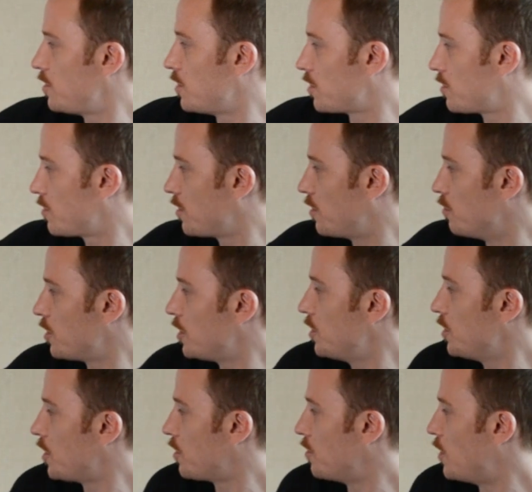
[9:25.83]
just
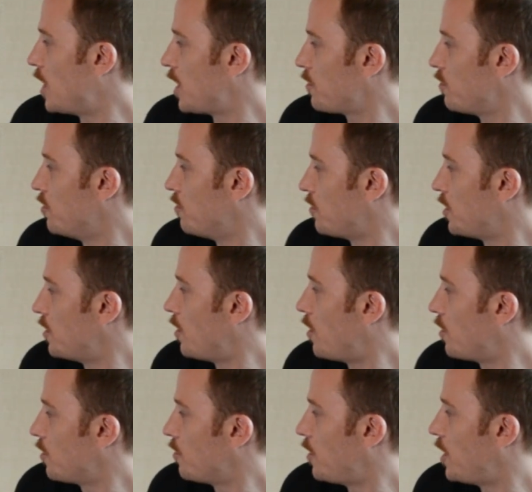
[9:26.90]
completely chromatic movement
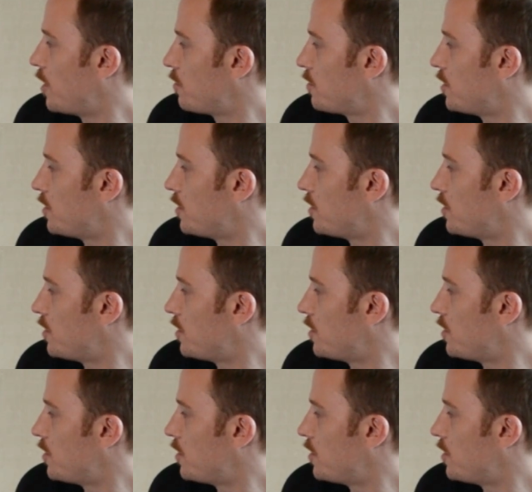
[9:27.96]
all the way up